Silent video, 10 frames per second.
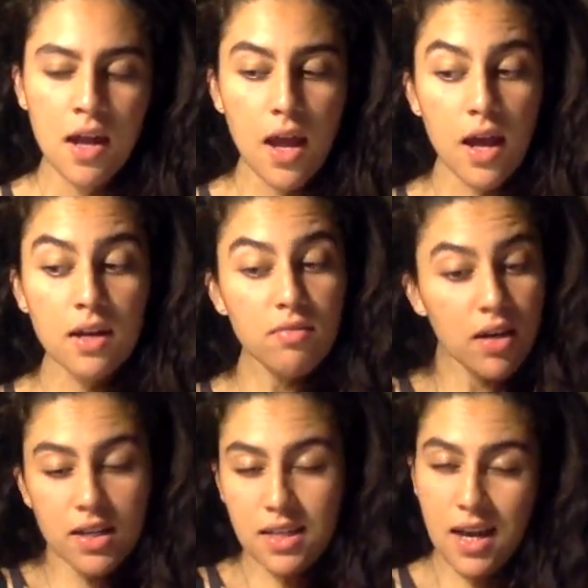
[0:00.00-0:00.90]
And
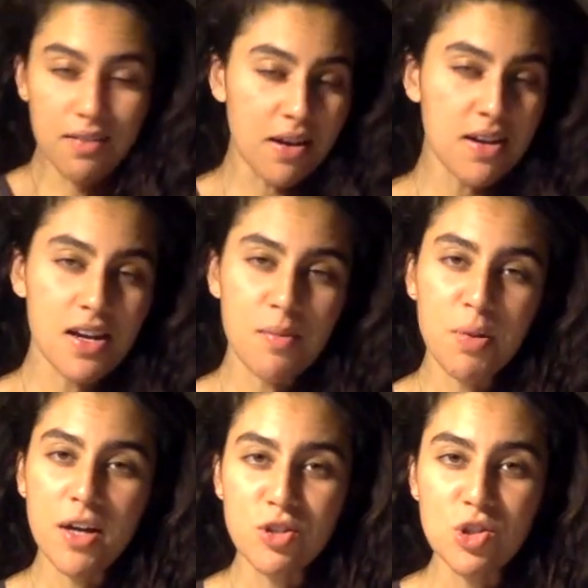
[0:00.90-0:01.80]
again, right, it can
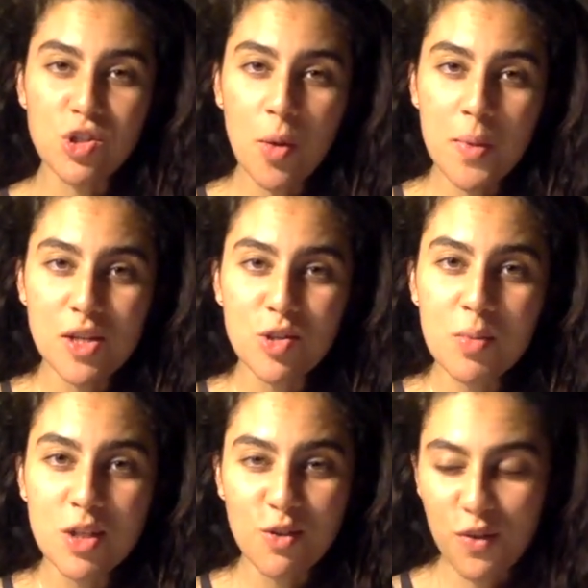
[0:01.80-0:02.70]
apply to so many
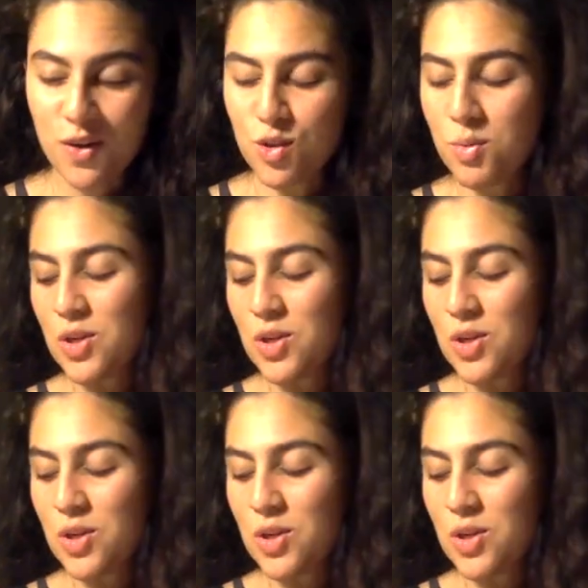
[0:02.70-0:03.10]
different